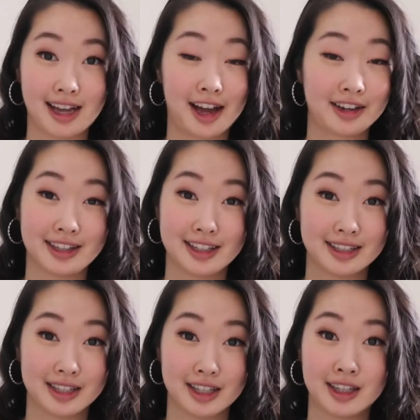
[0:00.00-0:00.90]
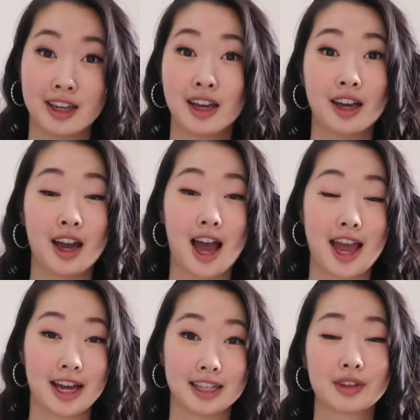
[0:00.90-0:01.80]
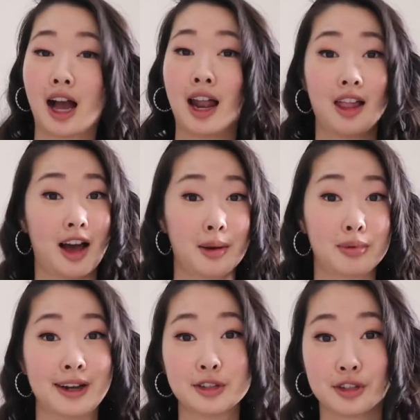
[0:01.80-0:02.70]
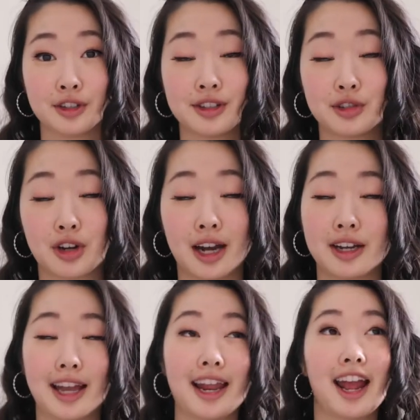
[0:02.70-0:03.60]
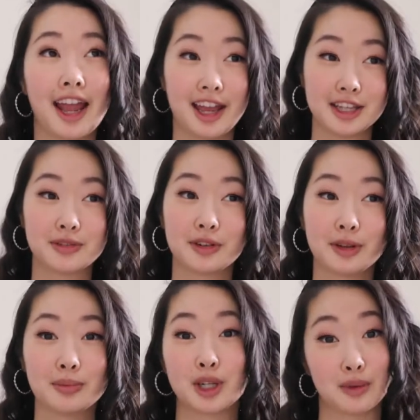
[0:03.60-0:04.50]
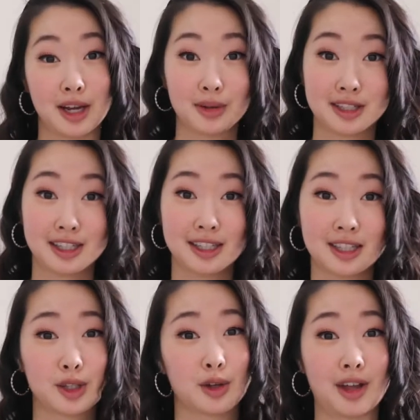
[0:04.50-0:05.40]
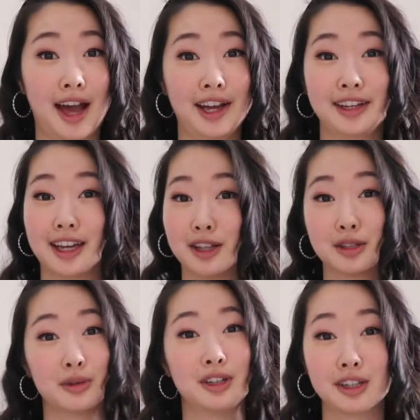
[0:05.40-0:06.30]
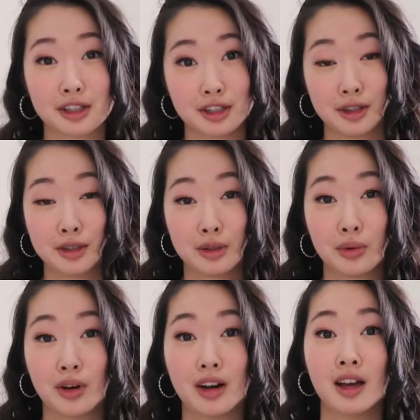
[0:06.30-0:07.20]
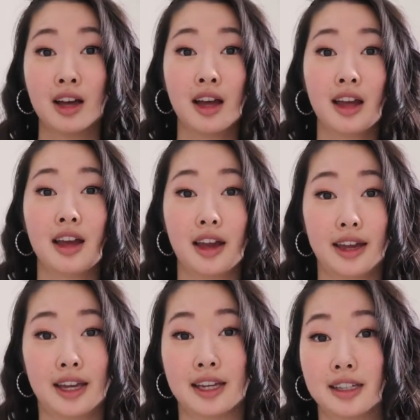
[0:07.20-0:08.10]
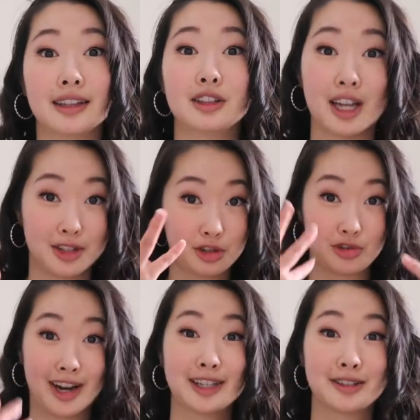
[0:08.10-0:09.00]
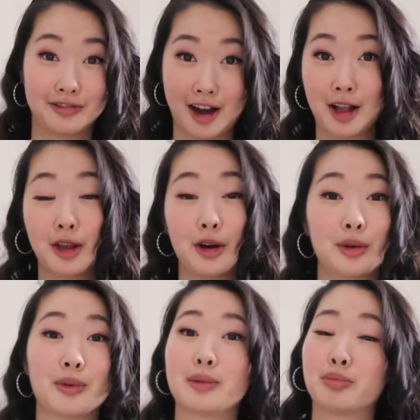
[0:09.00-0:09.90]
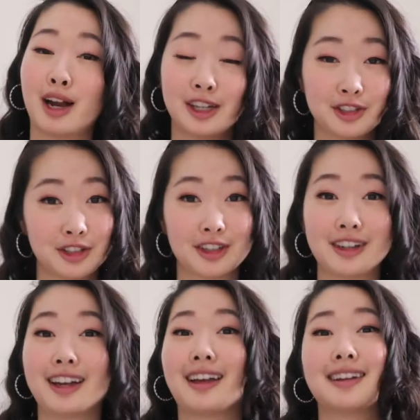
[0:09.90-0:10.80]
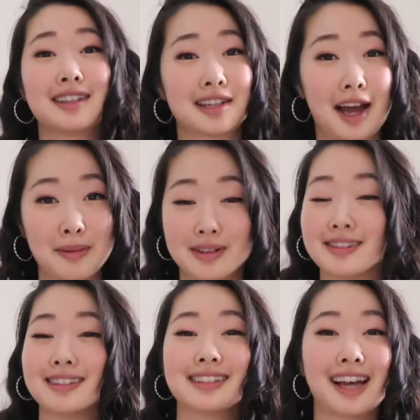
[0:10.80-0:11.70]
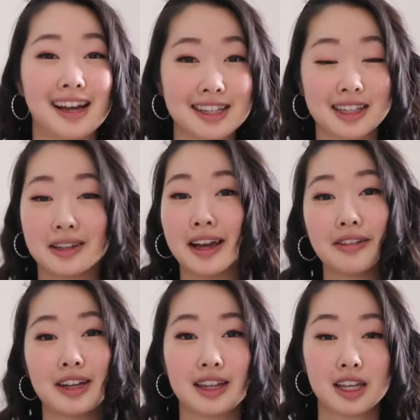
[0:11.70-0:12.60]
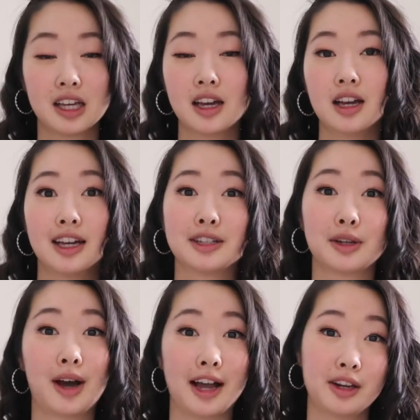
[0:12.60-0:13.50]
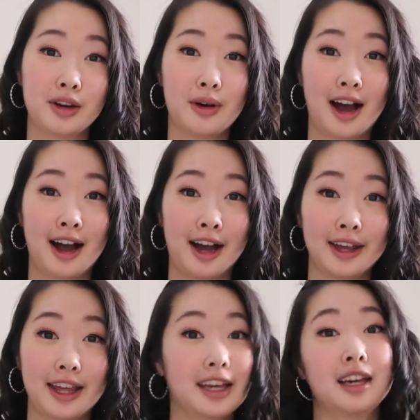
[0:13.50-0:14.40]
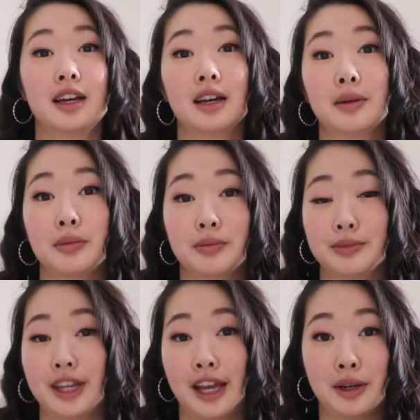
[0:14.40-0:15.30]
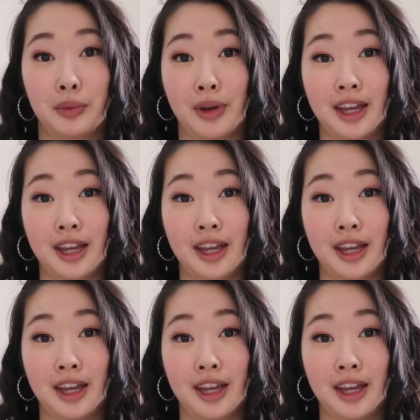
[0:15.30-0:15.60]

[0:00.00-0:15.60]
that easy, and I had a lot of pressures in trying to get A's for the prerequisites so that I could get into a good nursing school. And then stress followed with pressure and assignments and tests and everything. And so I know I like gained